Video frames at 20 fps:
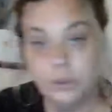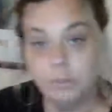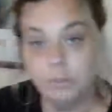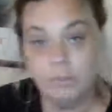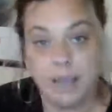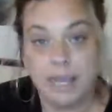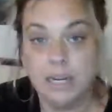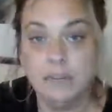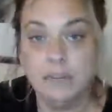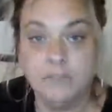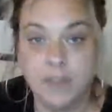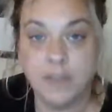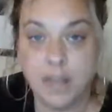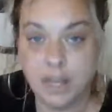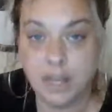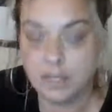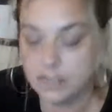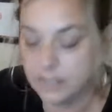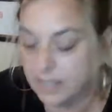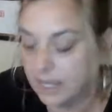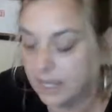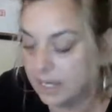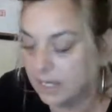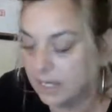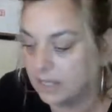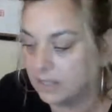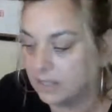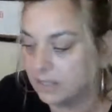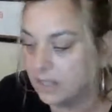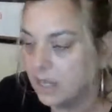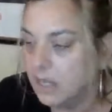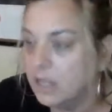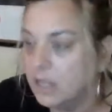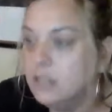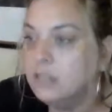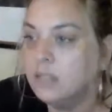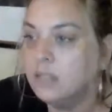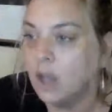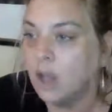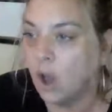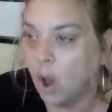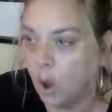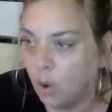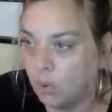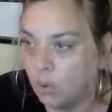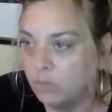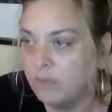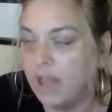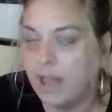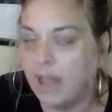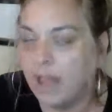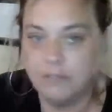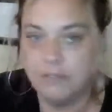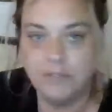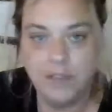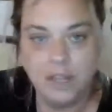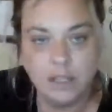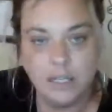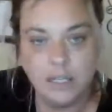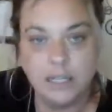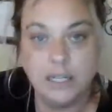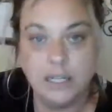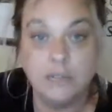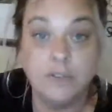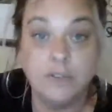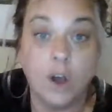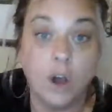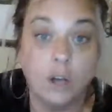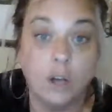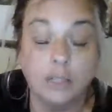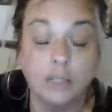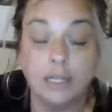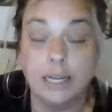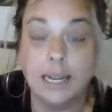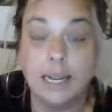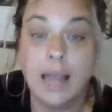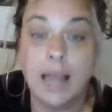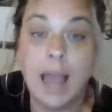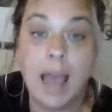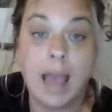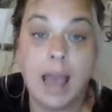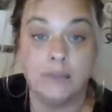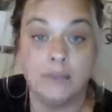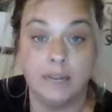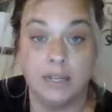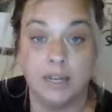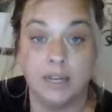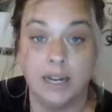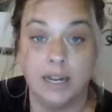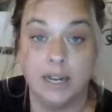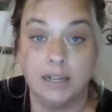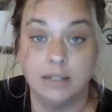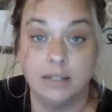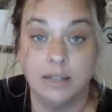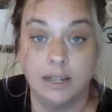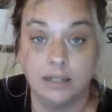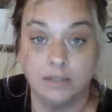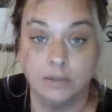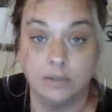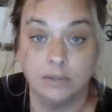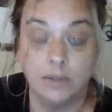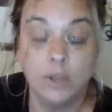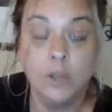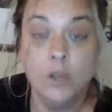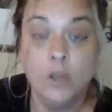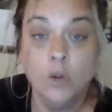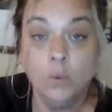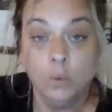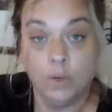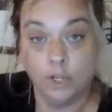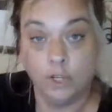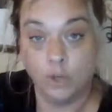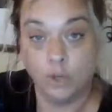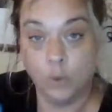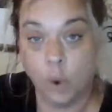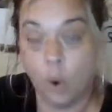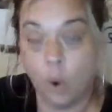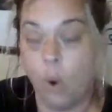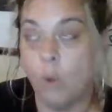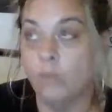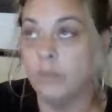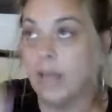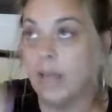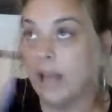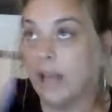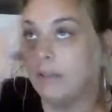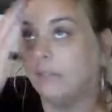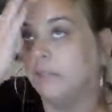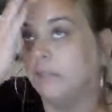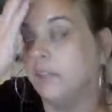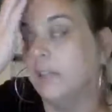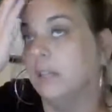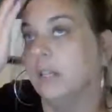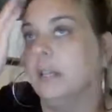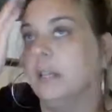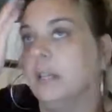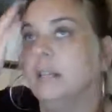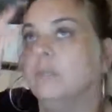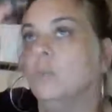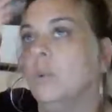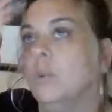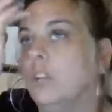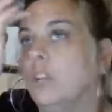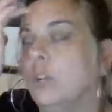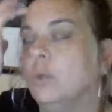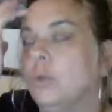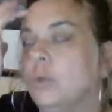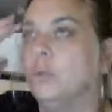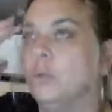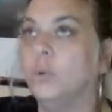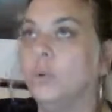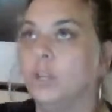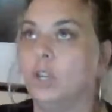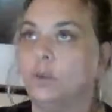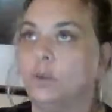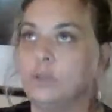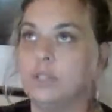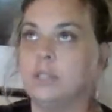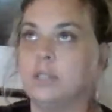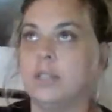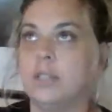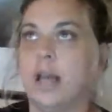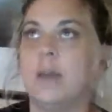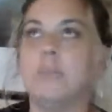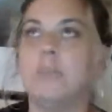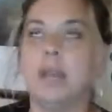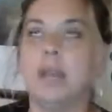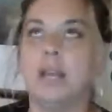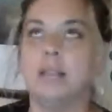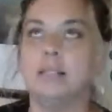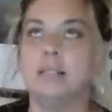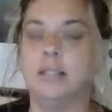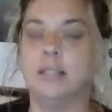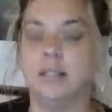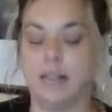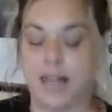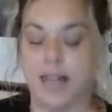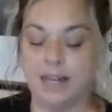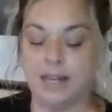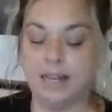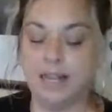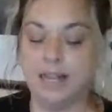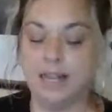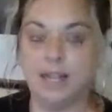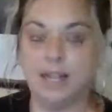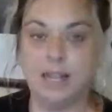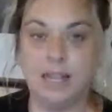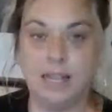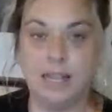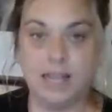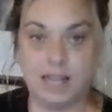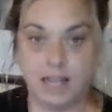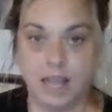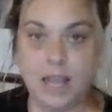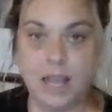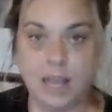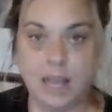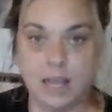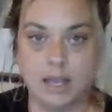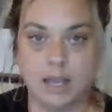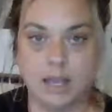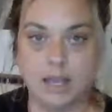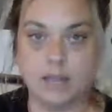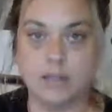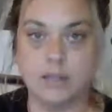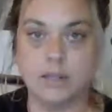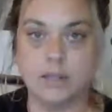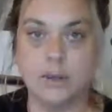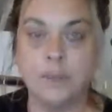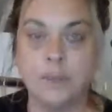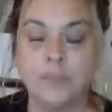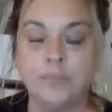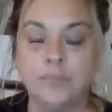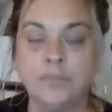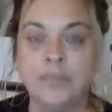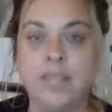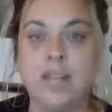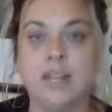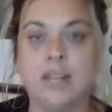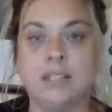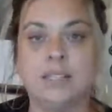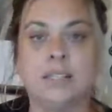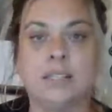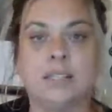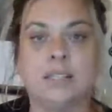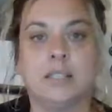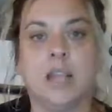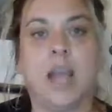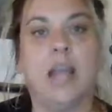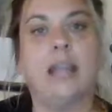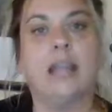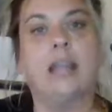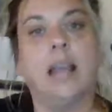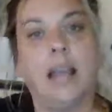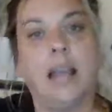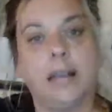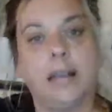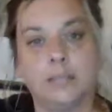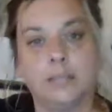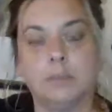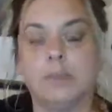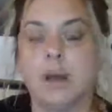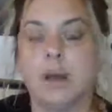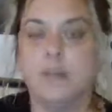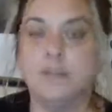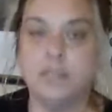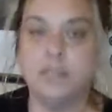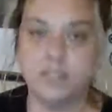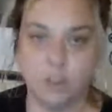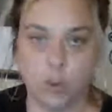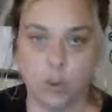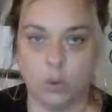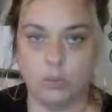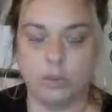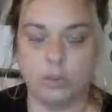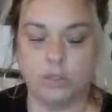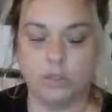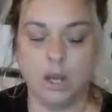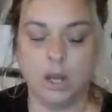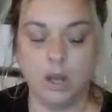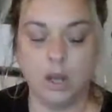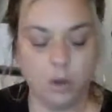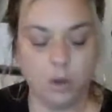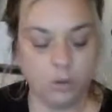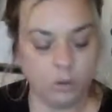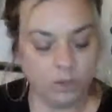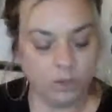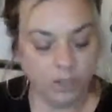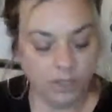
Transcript: manifest is to own that feeling of already having it. And when you own that feeling, when you step into that, it's like as above, so below.